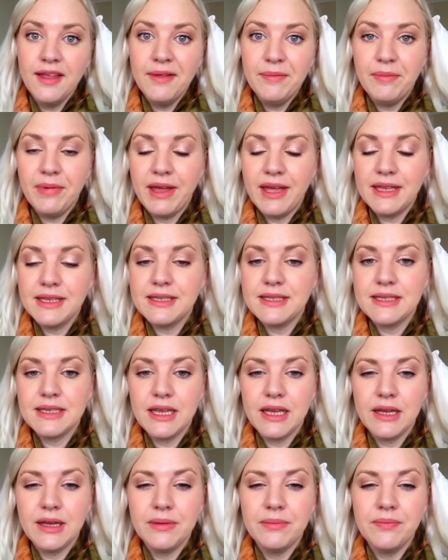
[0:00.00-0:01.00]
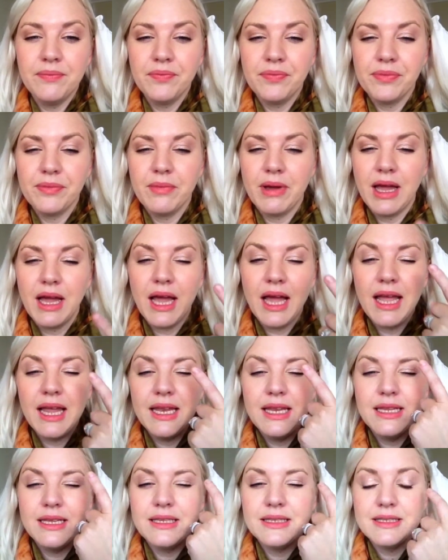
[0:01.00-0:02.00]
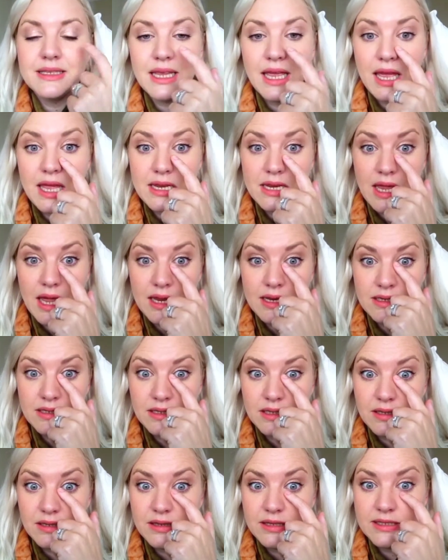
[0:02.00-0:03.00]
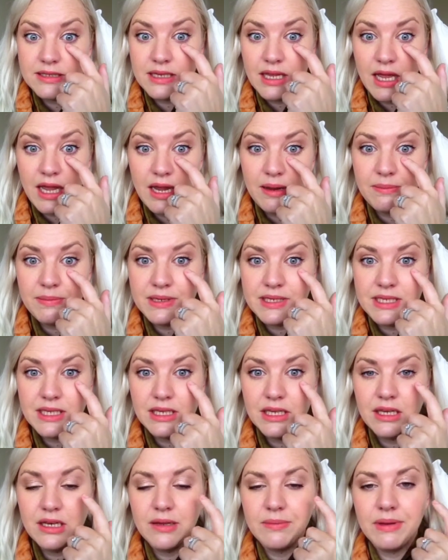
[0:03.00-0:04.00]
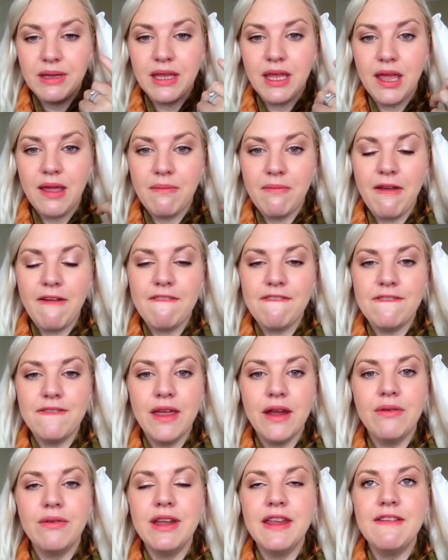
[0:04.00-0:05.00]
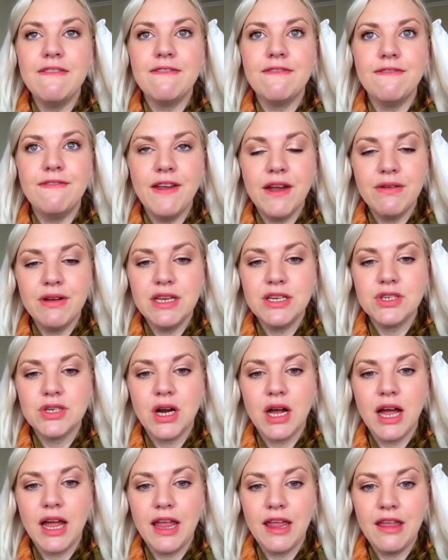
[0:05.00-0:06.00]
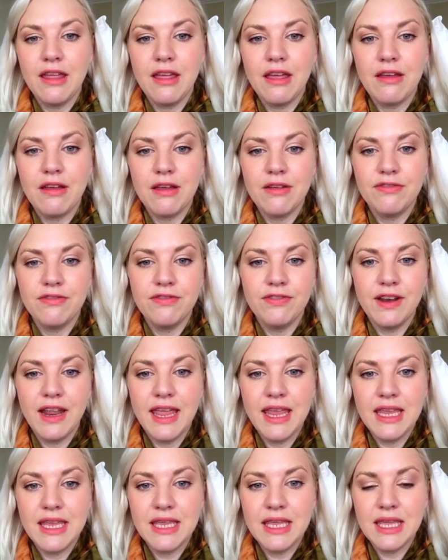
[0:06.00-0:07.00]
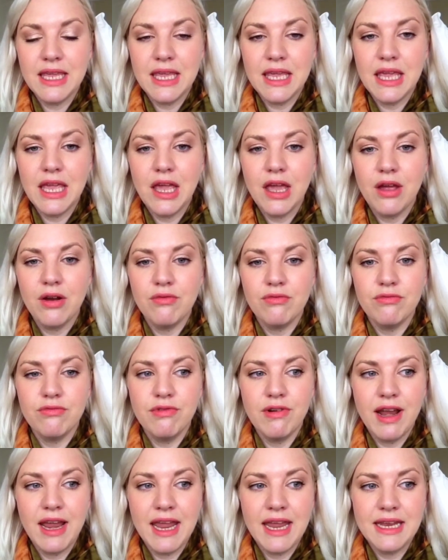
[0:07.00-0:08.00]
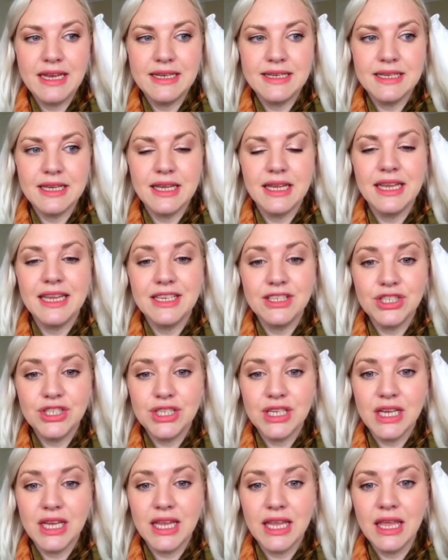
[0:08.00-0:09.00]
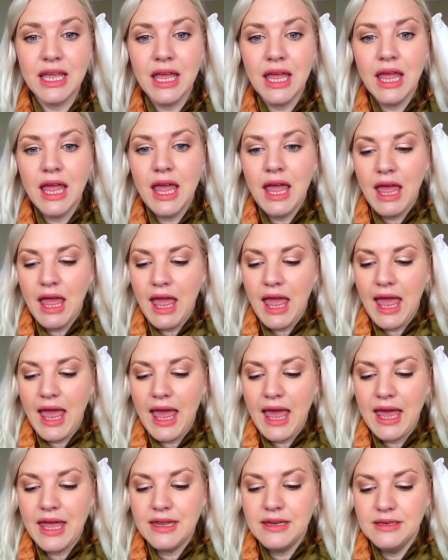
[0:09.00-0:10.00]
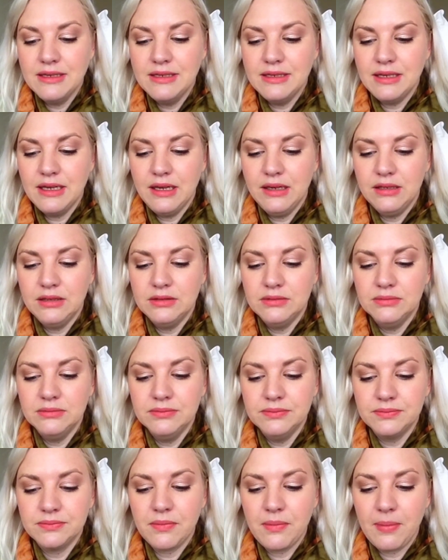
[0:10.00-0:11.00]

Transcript: but my eyelids and under this eye in particular became very, very dry, flaky, red, itchy. And I